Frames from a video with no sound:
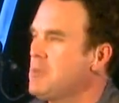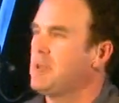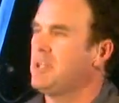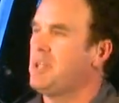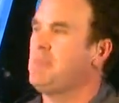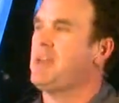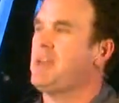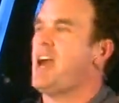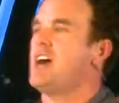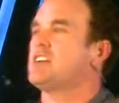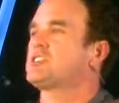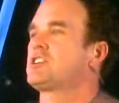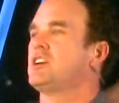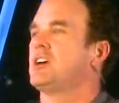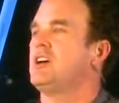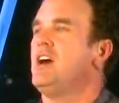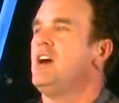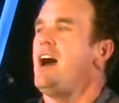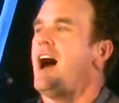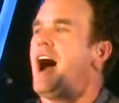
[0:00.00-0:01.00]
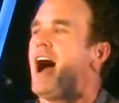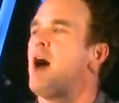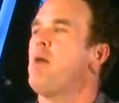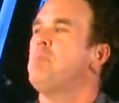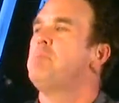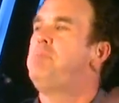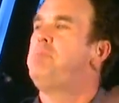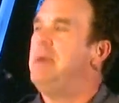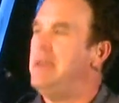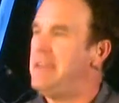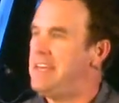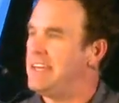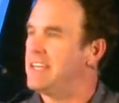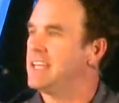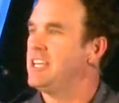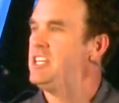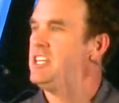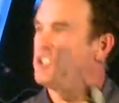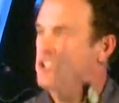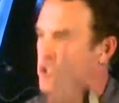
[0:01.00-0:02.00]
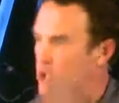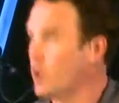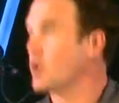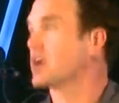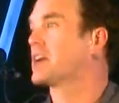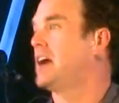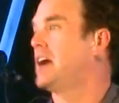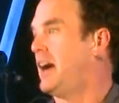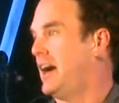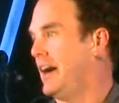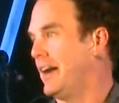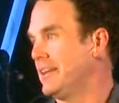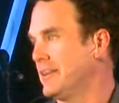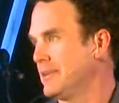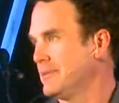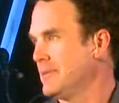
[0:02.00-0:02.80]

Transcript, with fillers: But let me ask you, how big is your God?